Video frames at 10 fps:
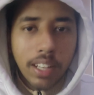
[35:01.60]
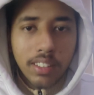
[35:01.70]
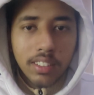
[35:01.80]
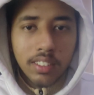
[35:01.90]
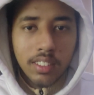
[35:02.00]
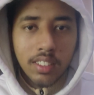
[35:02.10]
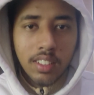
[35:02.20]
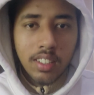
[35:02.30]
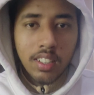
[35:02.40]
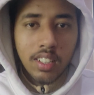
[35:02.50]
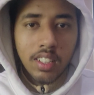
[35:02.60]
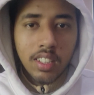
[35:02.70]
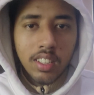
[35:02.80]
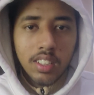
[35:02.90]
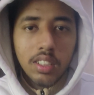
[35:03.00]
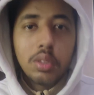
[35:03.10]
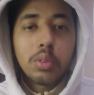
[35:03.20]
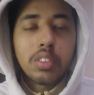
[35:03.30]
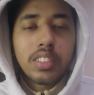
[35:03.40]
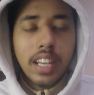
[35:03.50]
pattern.
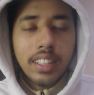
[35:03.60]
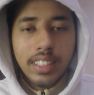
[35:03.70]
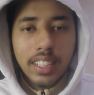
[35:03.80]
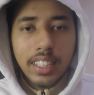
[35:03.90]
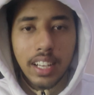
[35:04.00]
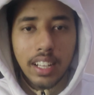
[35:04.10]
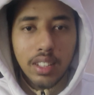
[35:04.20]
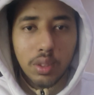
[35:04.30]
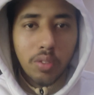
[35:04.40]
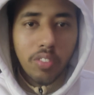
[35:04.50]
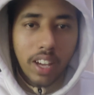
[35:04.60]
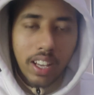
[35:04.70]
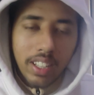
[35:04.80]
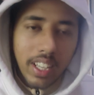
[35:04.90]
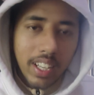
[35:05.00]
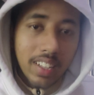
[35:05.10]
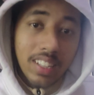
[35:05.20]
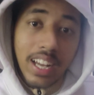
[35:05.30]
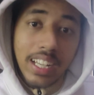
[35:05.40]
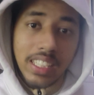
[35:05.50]
Use that data to find and
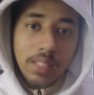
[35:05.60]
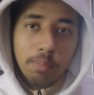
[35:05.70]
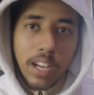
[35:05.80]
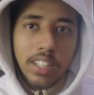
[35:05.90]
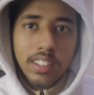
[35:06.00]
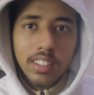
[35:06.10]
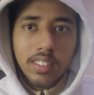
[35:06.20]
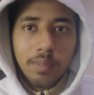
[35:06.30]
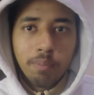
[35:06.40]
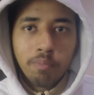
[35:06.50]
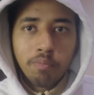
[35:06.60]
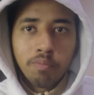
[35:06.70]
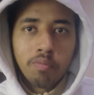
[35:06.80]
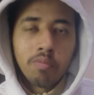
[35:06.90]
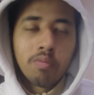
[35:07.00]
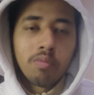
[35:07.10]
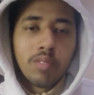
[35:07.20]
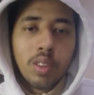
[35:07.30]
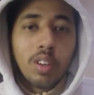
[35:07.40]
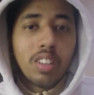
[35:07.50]
analyze the pattern.
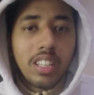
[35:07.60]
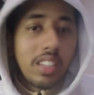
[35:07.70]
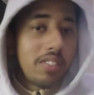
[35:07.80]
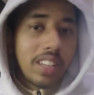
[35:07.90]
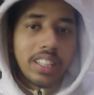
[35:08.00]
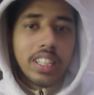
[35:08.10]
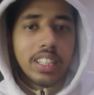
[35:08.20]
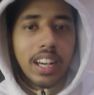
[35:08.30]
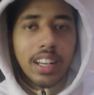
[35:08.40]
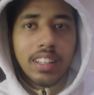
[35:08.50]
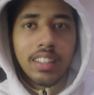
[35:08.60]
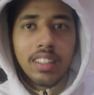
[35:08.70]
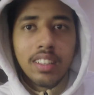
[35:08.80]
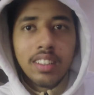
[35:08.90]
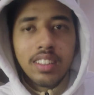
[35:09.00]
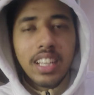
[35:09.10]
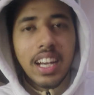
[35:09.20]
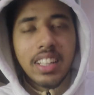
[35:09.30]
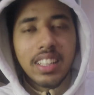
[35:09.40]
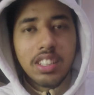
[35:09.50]
Don't leave the data. They
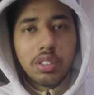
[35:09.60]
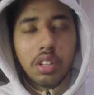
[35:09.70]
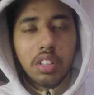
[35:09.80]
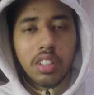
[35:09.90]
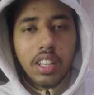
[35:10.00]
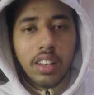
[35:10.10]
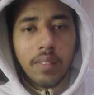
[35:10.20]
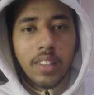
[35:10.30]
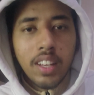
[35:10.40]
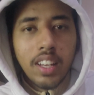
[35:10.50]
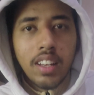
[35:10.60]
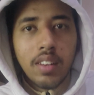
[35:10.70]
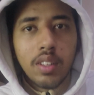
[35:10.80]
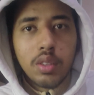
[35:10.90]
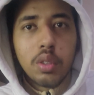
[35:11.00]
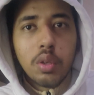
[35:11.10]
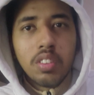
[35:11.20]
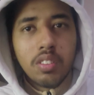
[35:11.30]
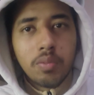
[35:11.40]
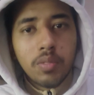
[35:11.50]
are the strong thing. So